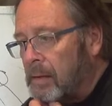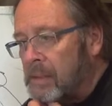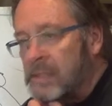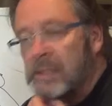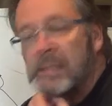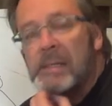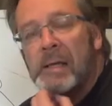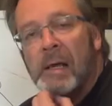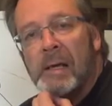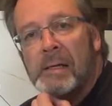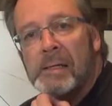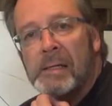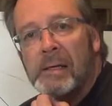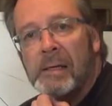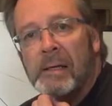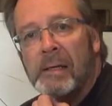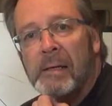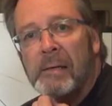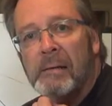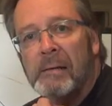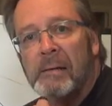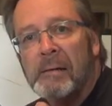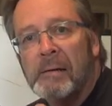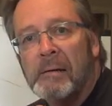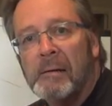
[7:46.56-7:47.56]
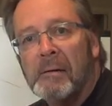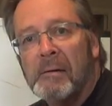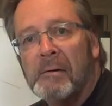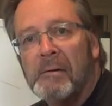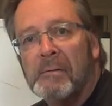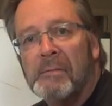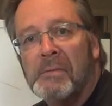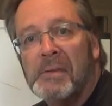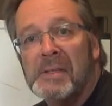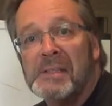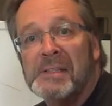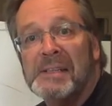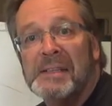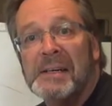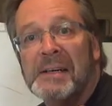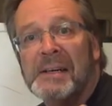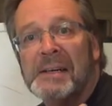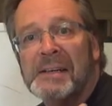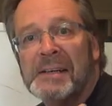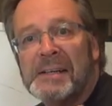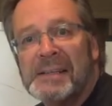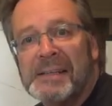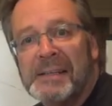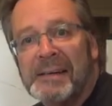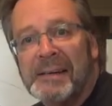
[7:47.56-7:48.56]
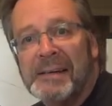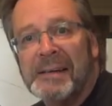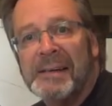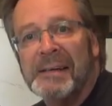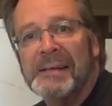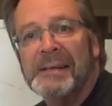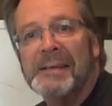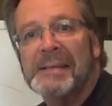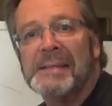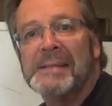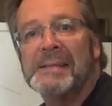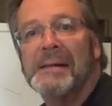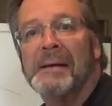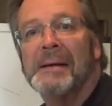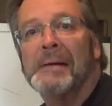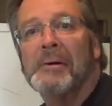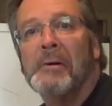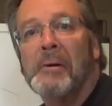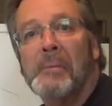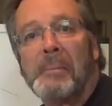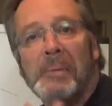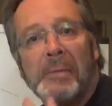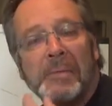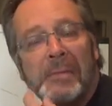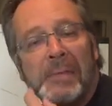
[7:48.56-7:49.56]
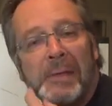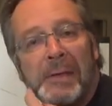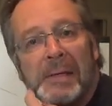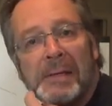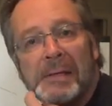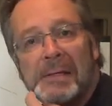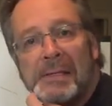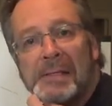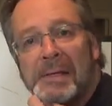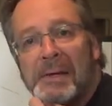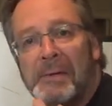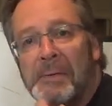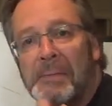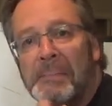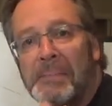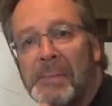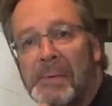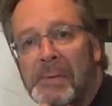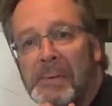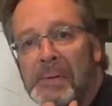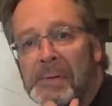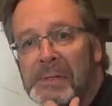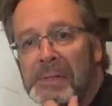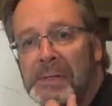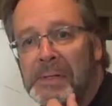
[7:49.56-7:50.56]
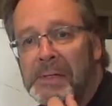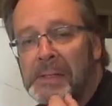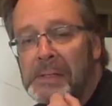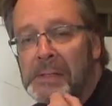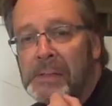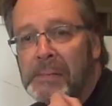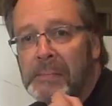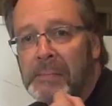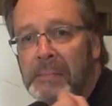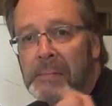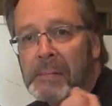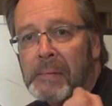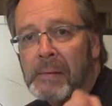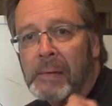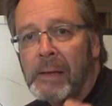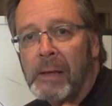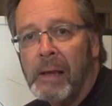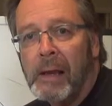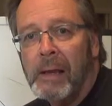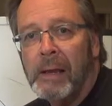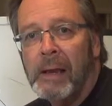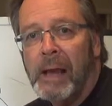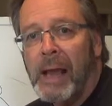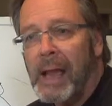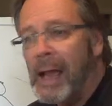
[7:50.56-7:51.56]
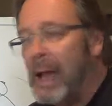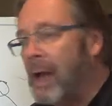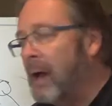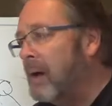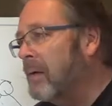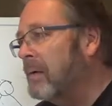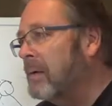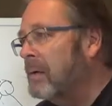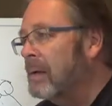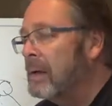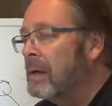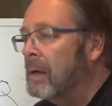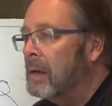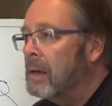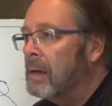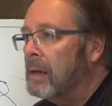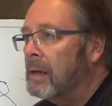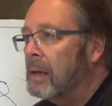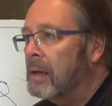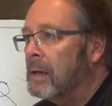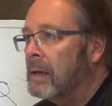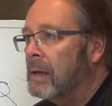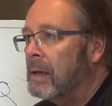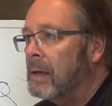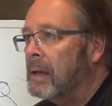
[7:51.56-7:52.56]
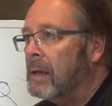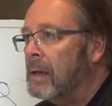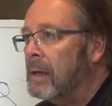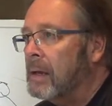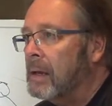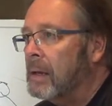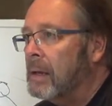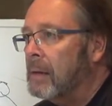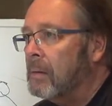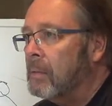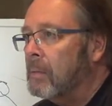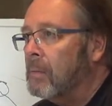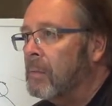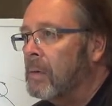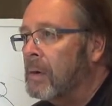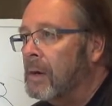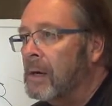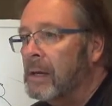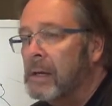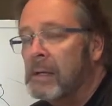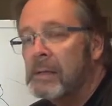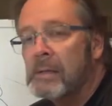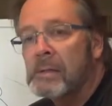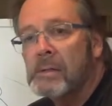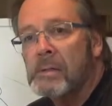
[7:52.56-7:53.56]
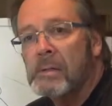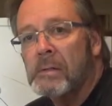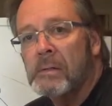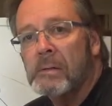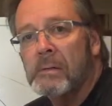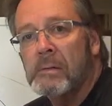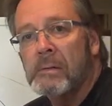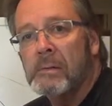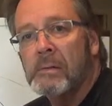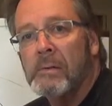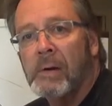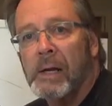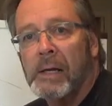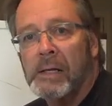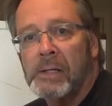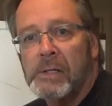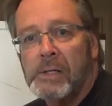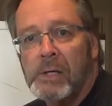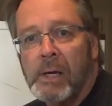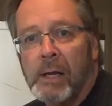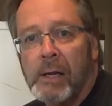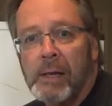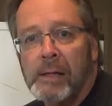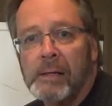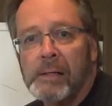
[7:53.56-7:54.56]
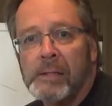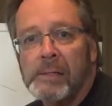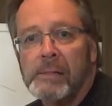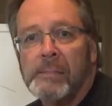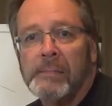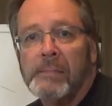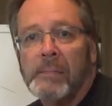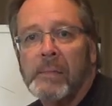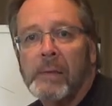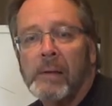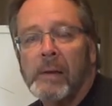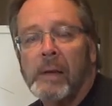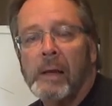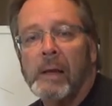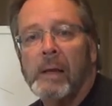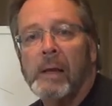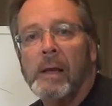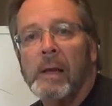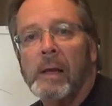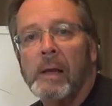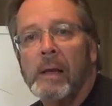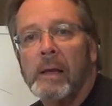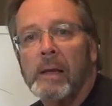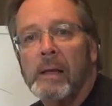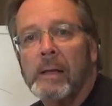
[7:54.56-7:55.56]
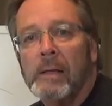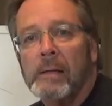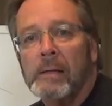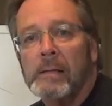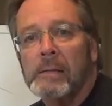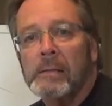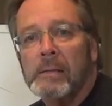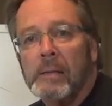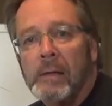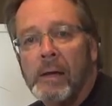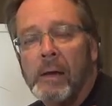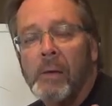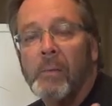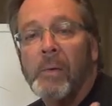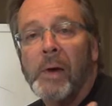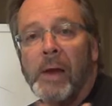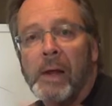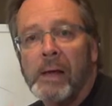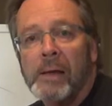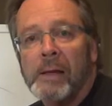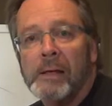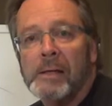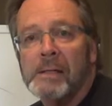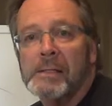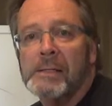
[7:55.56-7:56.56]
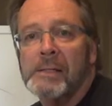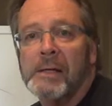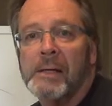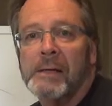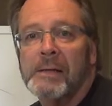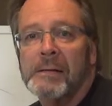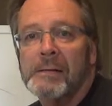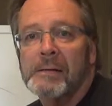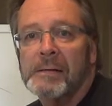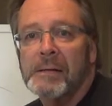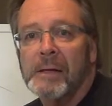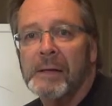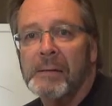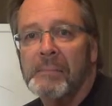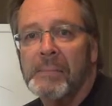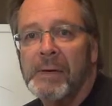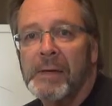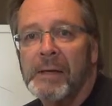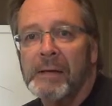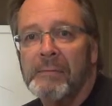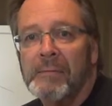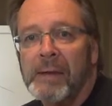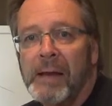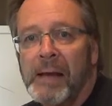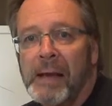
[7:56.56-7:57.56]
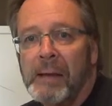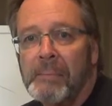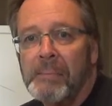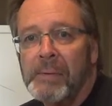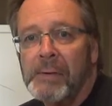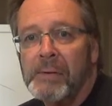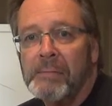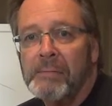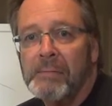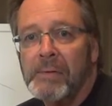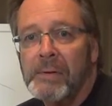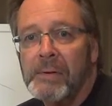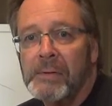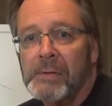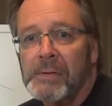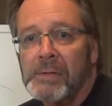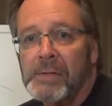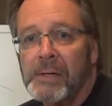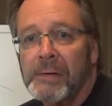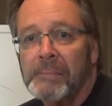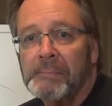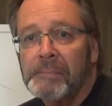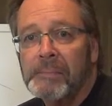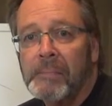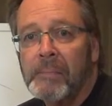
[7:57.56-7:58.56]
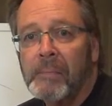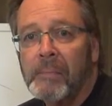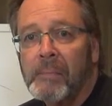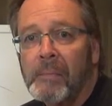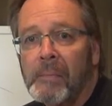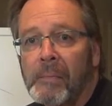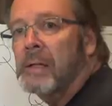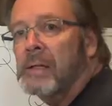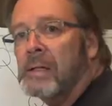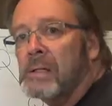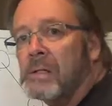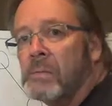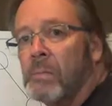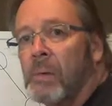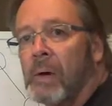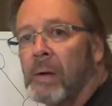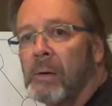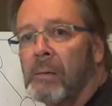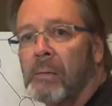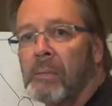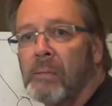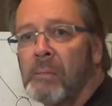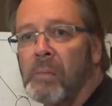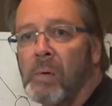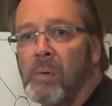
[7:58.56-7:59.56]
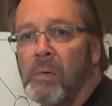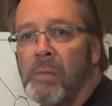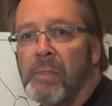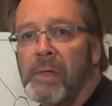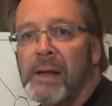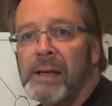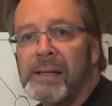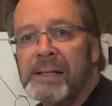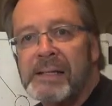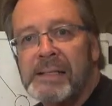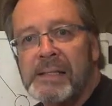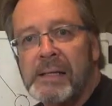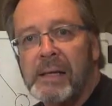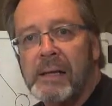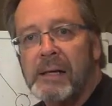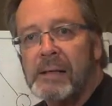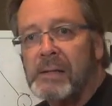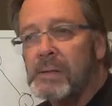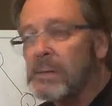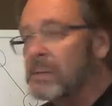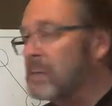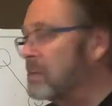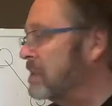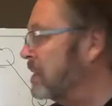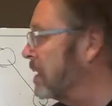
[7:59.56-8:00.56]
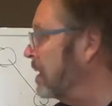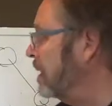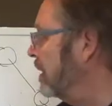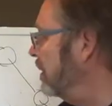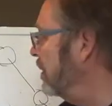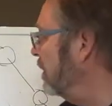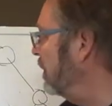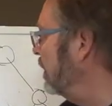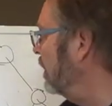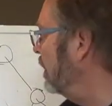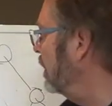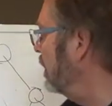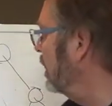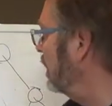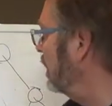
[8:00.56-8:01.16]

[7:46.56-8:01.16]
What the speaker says: study of this dark side, the psychopathy, is so important, and how it will lead to great change and awareness, and I believe a happier future. And just one more thing to tie it all together.